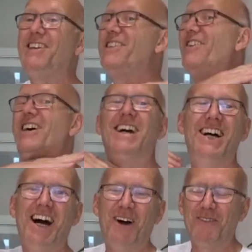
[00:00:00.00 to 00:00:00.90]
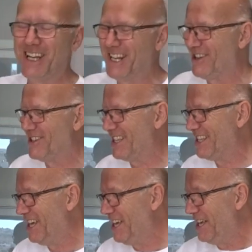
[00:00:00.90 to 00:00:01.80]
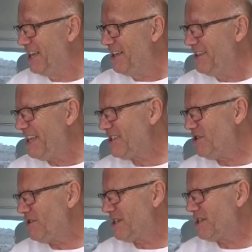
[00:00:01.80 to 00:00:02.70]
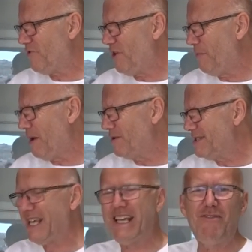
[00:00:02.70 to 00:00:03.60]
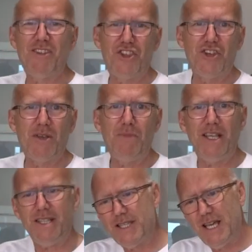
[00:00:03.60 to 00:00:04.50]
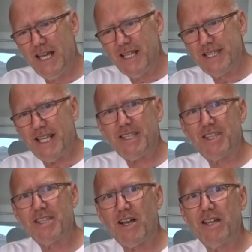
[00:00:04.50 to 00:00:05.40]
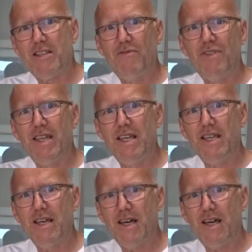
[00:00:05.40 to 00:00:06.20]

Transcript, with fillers: you know I'm gonna cut it. That cooks for about, say, give it 30 minutes. Test the side of the,